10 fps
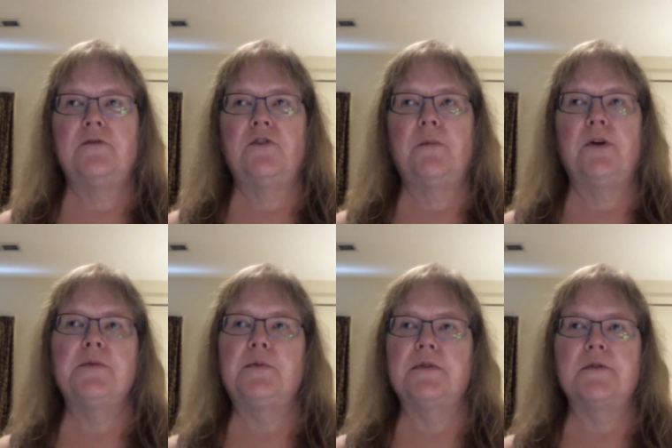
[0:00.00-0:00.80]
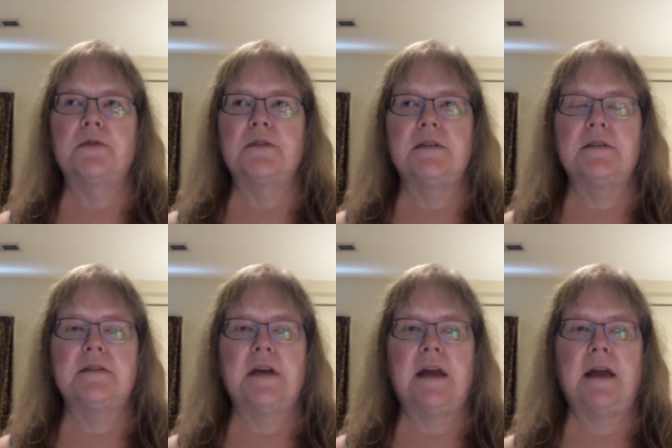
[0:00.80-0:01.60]
from multiple
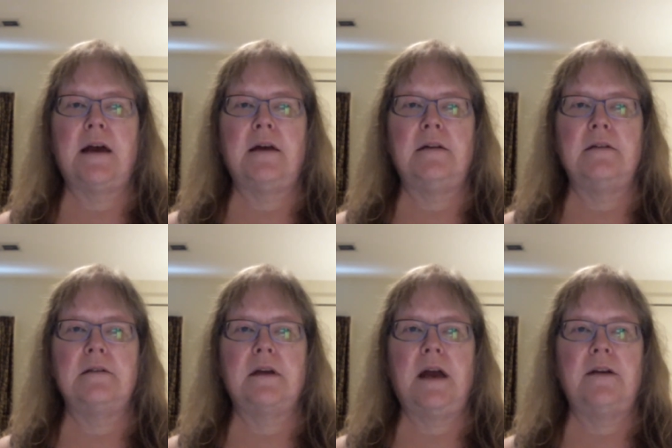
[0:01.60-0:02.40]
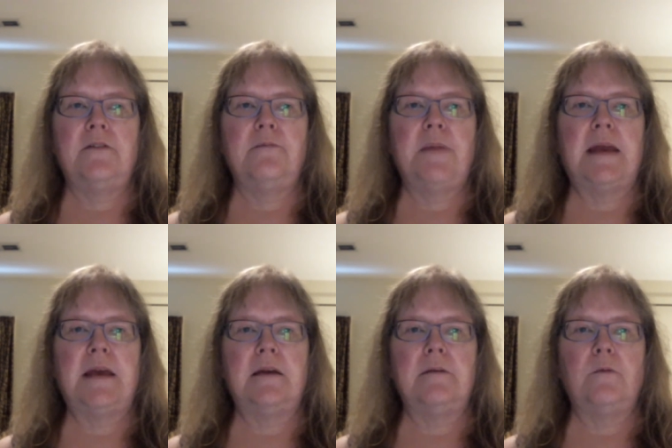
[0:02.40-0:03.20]
sources and kind of make it